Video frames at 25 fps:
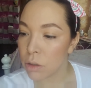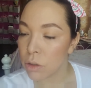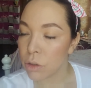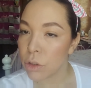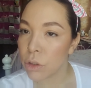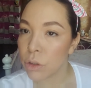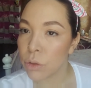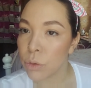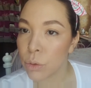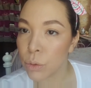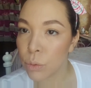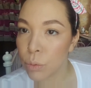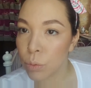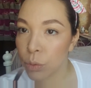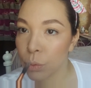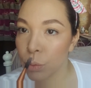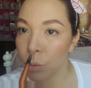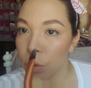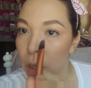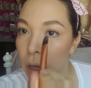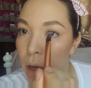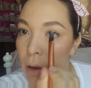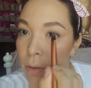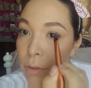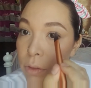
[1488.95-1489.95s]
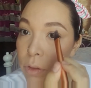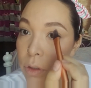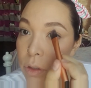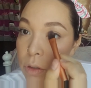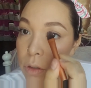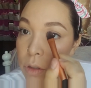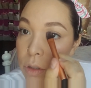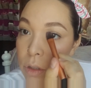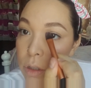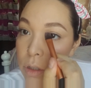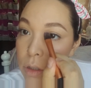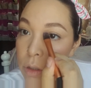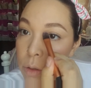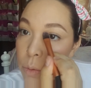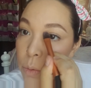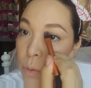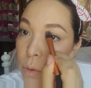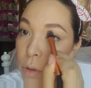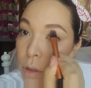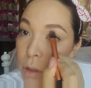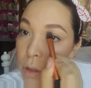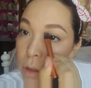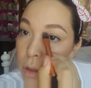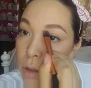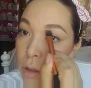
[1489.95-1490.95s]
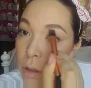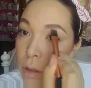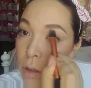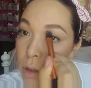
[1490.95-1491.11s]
Shoot, we'll have to use this one.